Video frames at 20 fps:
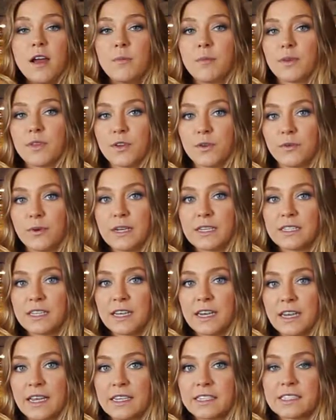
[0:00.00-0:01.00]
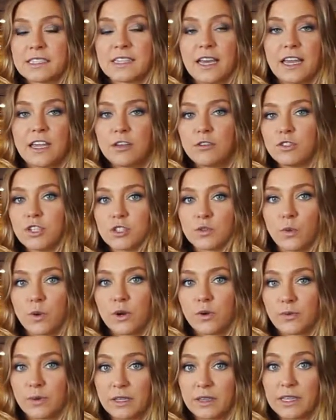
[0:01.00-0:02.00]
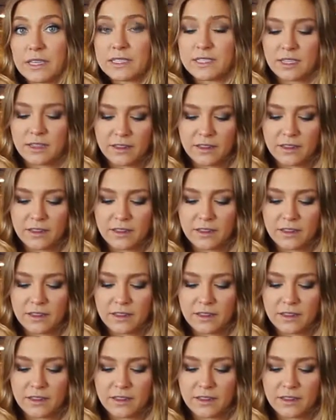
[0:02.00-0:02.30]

But the reason is that you just want to release a